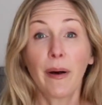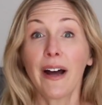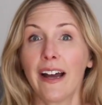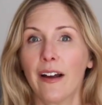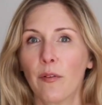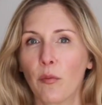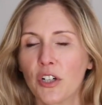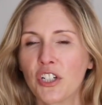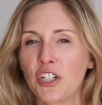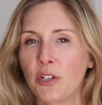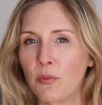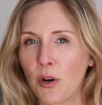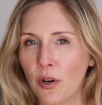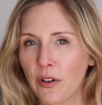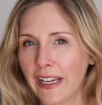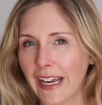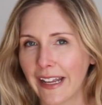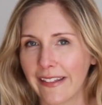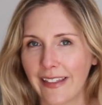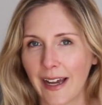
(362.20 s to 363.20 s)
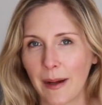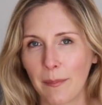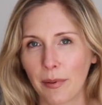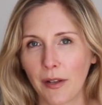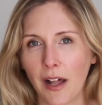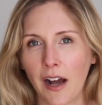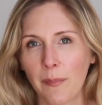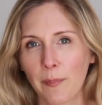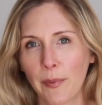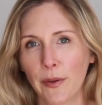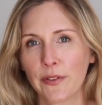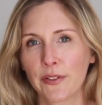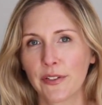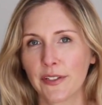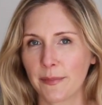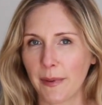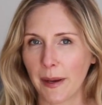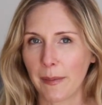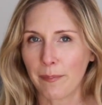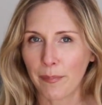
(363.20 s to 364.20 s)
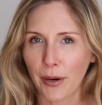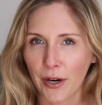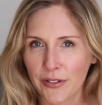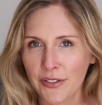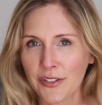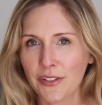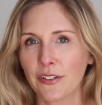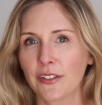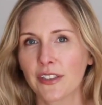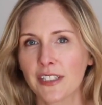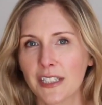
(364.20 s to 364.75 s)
But what you won't get in that blog post is my personal